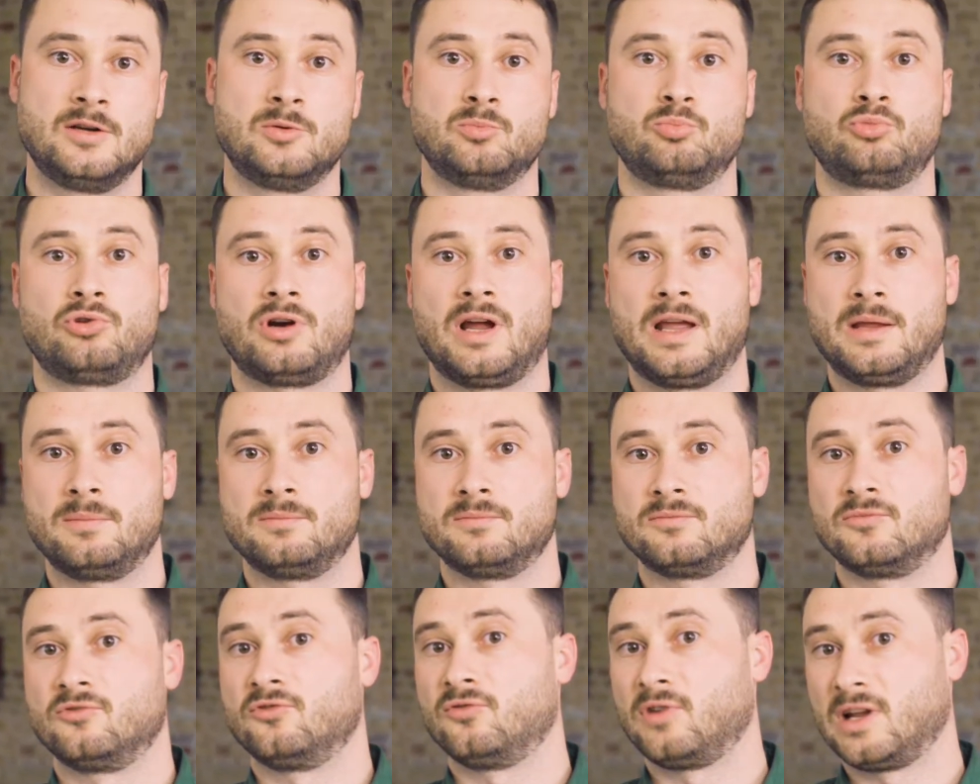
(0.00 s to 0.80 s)

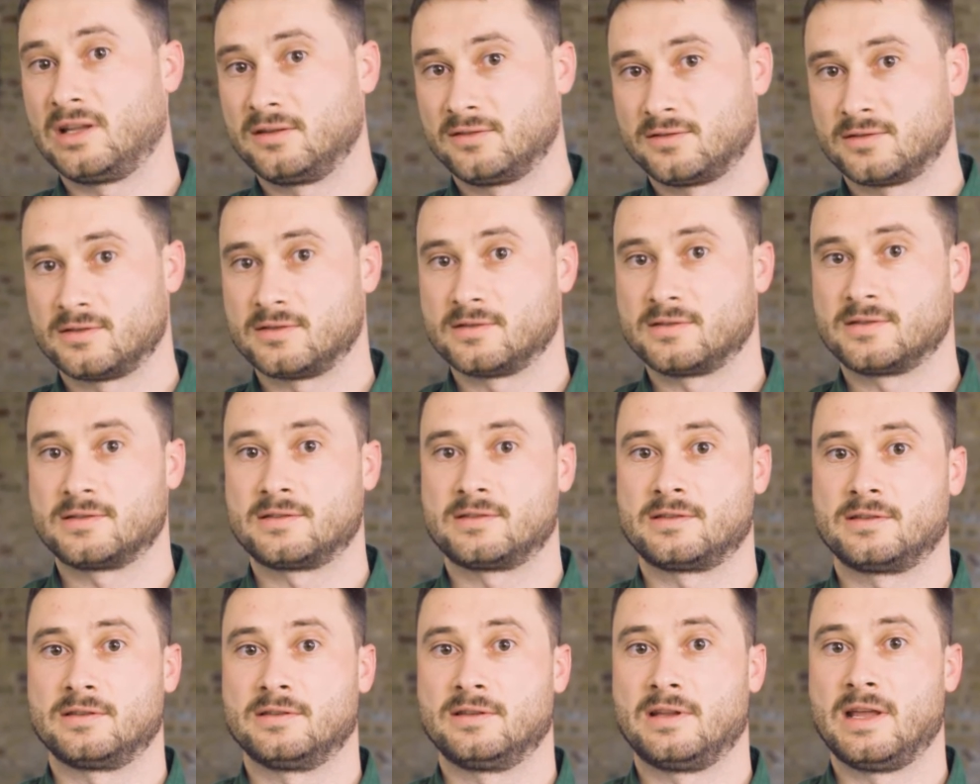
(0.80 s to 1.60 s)
Prime
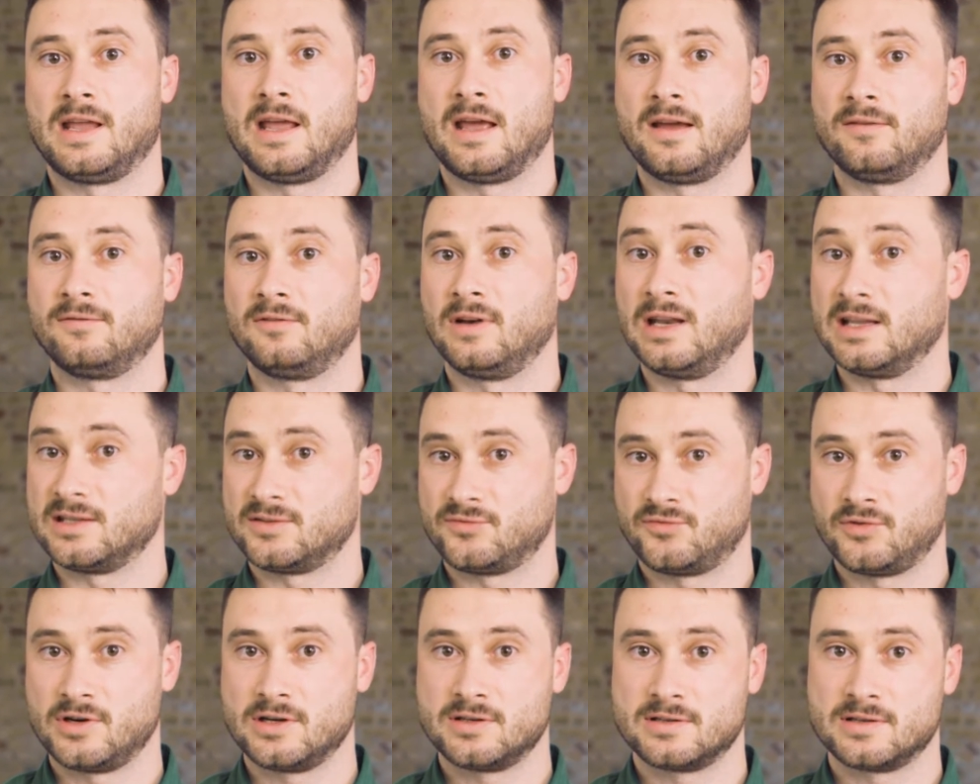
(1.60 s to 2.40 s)
renters, they have less
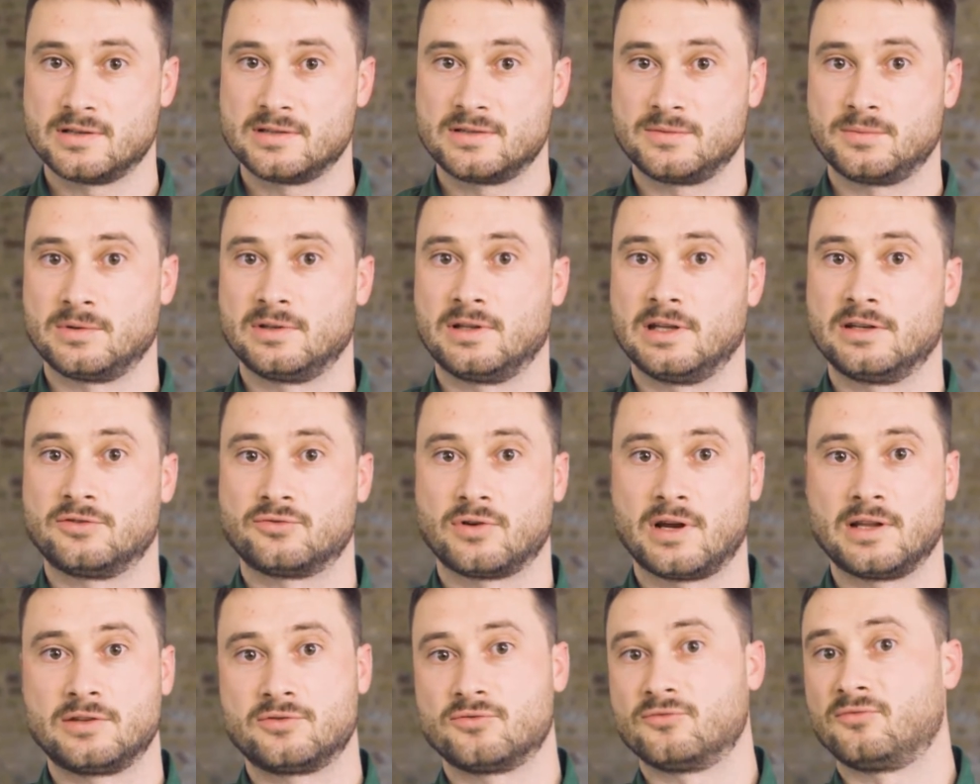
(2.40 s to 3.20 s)
frictions when they
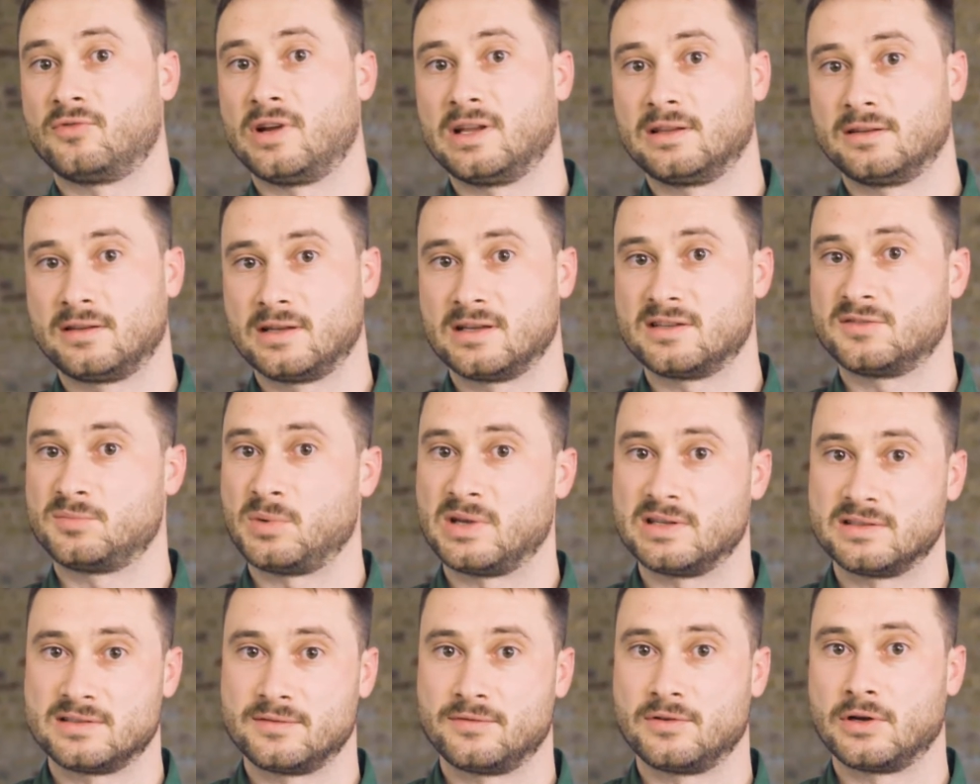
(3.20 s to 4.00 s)
try to rent
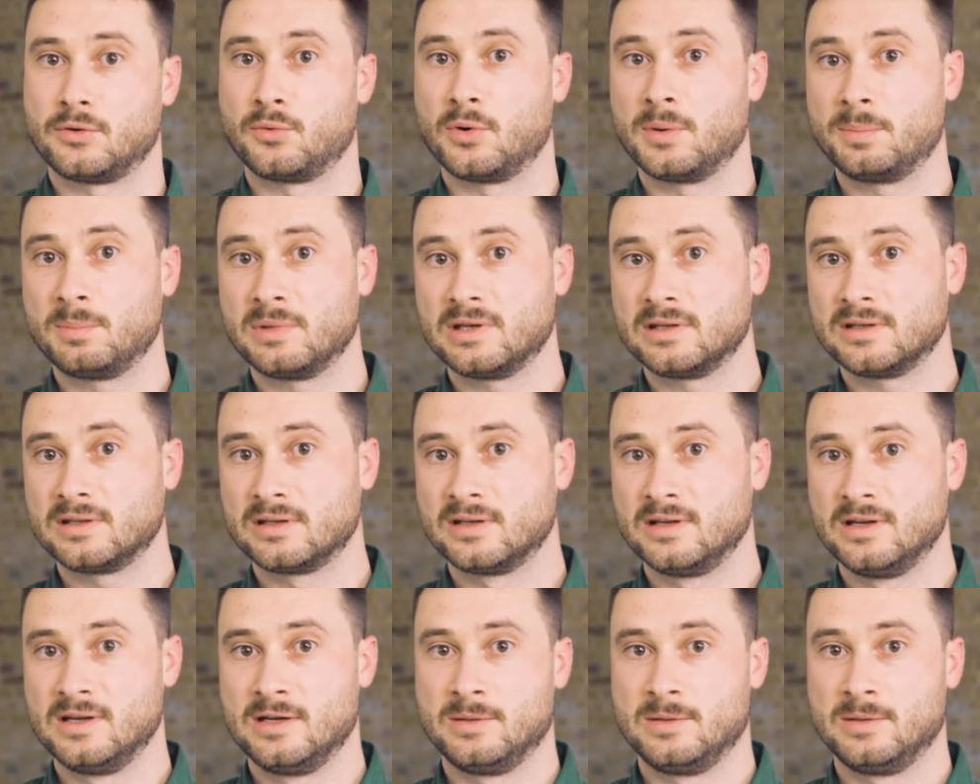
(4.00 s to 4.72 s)
expensive equipment,